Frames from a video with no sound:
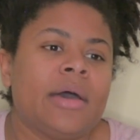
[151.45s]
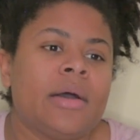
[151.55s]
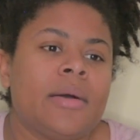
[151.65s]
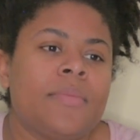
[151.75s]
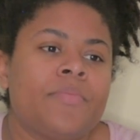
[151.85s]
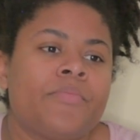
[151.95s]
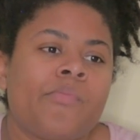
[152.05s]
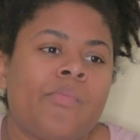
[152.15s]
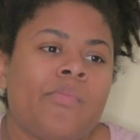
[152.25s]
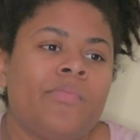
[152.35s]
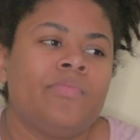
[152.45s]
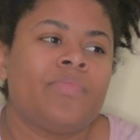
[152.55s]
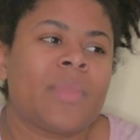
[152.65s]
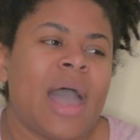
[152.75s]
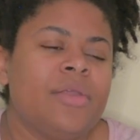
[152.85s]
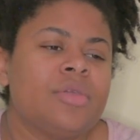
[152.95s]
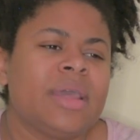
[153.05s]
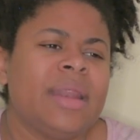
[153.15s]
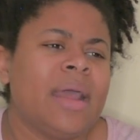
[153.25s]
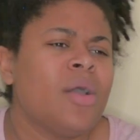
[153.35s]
how do you say that?